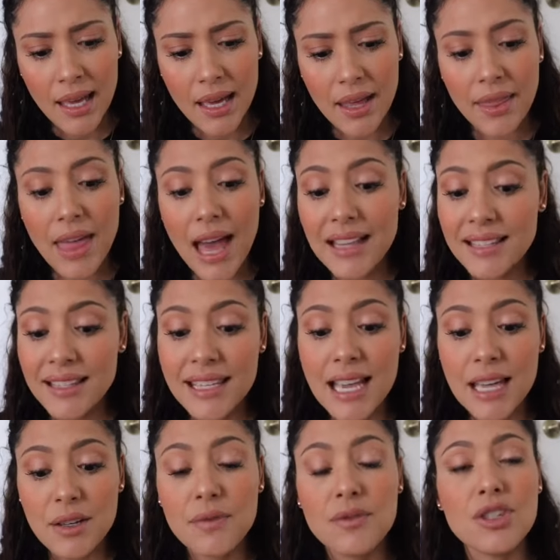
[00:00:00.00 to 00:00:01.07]
That's the
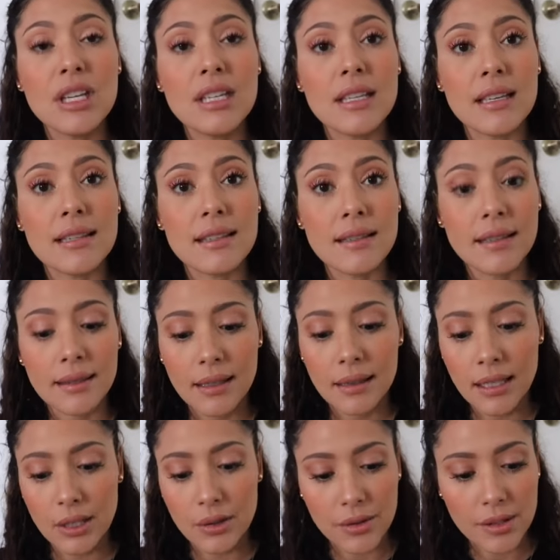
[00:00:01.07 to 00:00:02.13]
end of Jesus, the
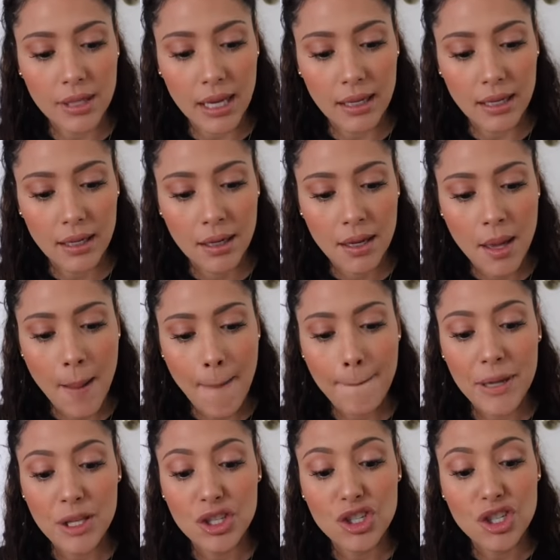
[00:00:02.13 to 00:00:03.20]
leader said.
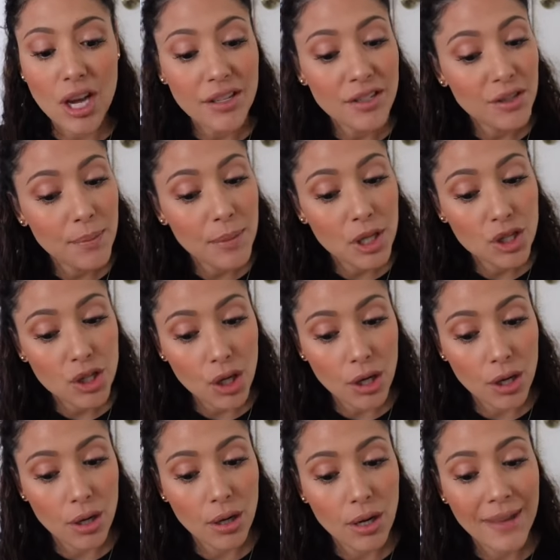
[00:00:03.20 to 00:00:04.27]
But just to be
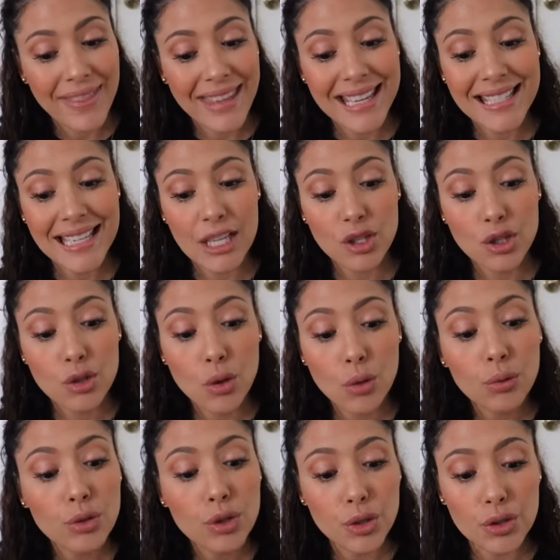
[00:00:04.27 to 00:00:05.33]
sure, they sent
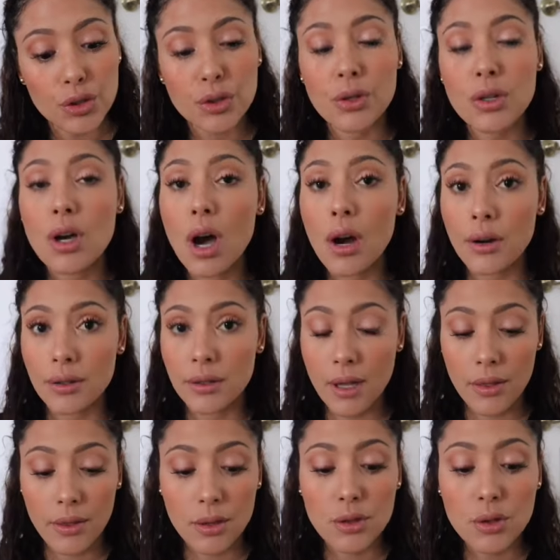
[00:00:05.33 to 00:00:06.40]
soldiers to guard
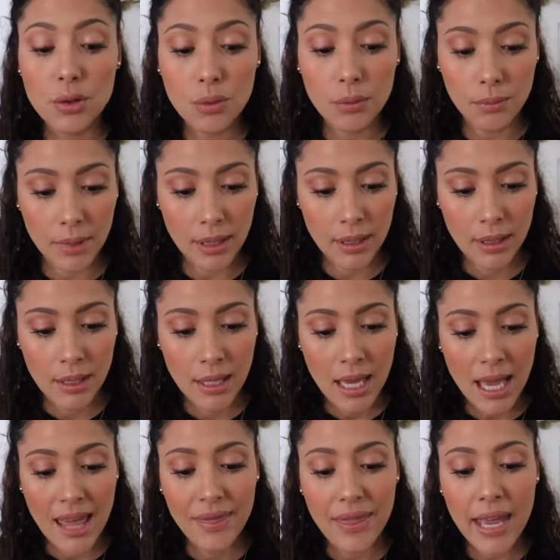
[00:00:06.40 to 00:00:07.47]
the tomb.
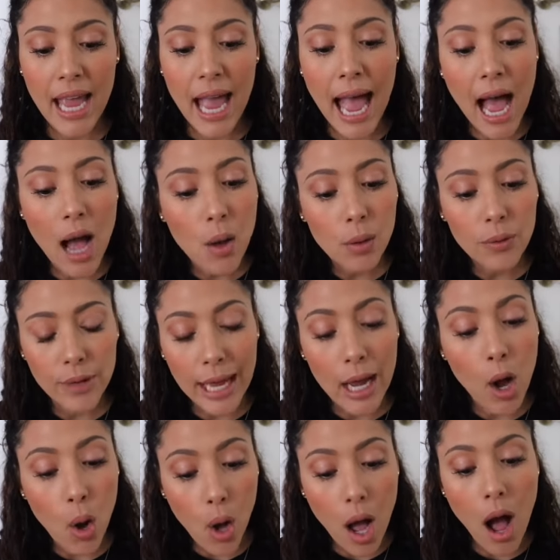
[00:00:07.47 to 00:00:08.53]
They, hauled, they
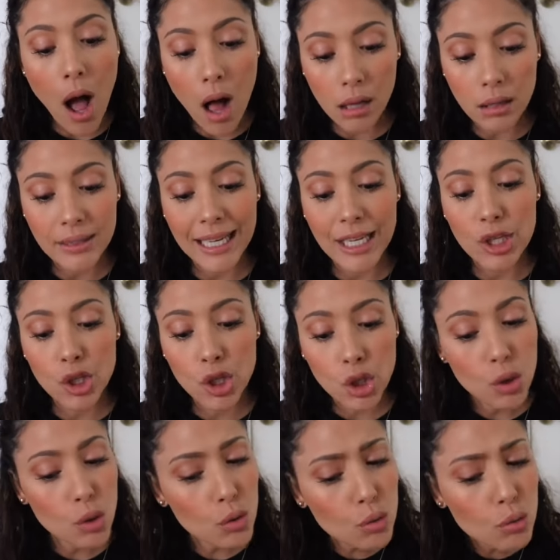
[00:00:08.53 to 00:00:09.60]
hauled a
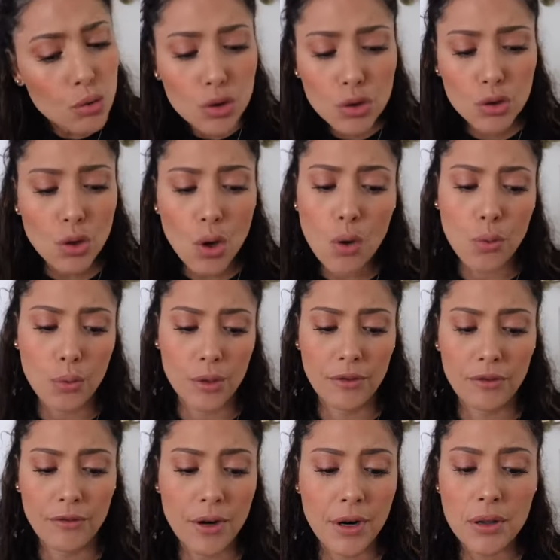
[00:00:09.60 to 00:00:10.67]
huge stone in
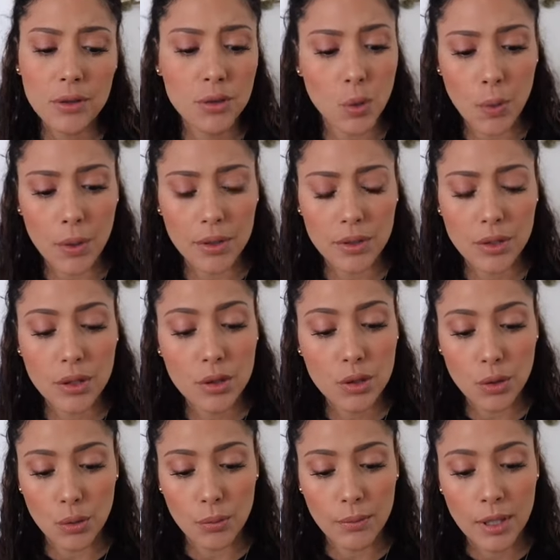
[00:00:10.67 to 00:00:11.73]
front of the door to the
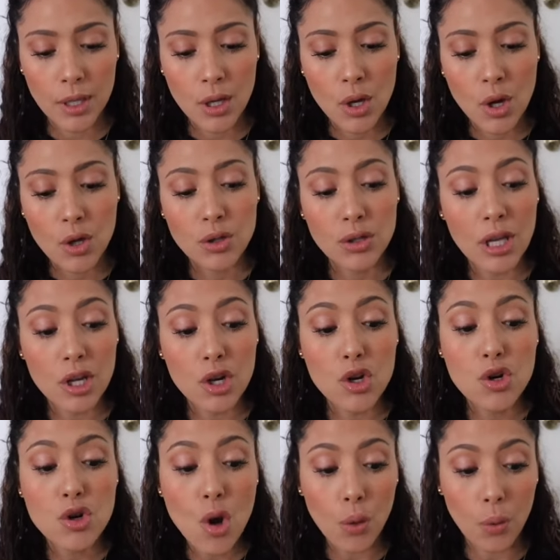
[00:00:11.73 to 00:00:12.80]
tomb so that
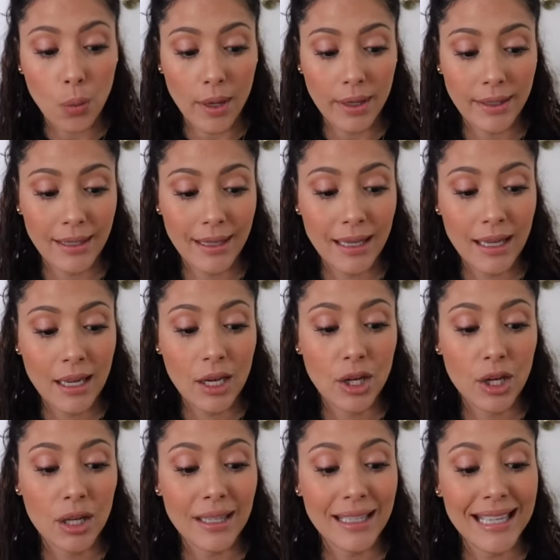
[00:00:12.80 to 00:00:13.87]
no one
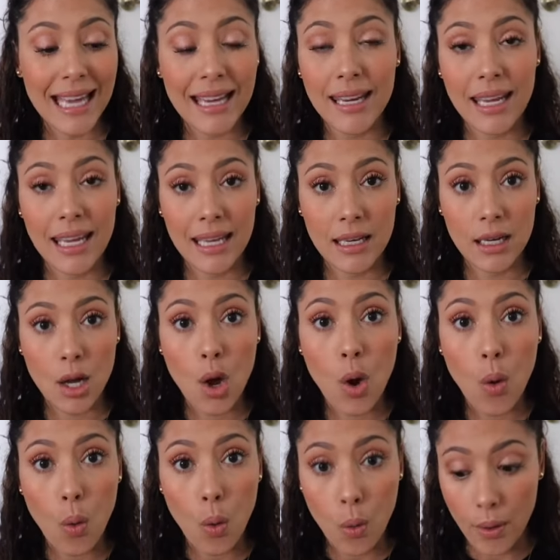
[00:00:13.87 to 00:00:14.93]
could get in
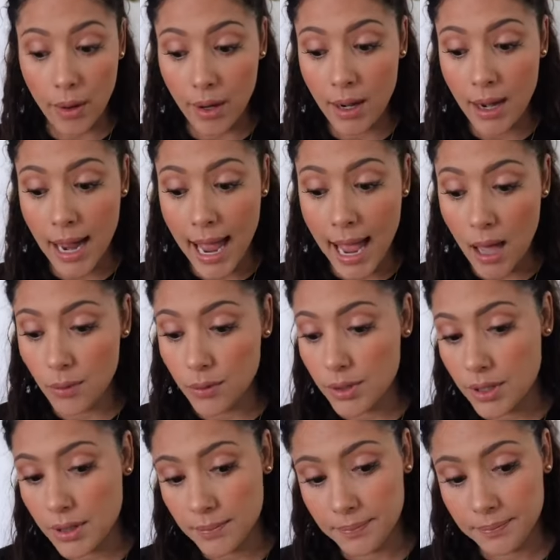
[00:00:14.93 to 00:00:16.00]
or
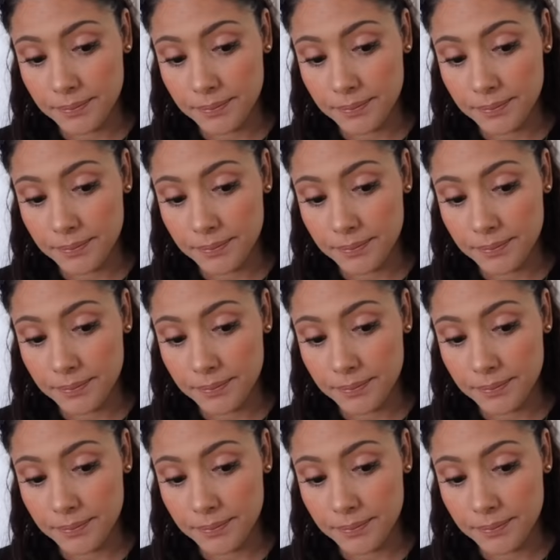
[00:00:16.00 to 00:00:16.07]
out.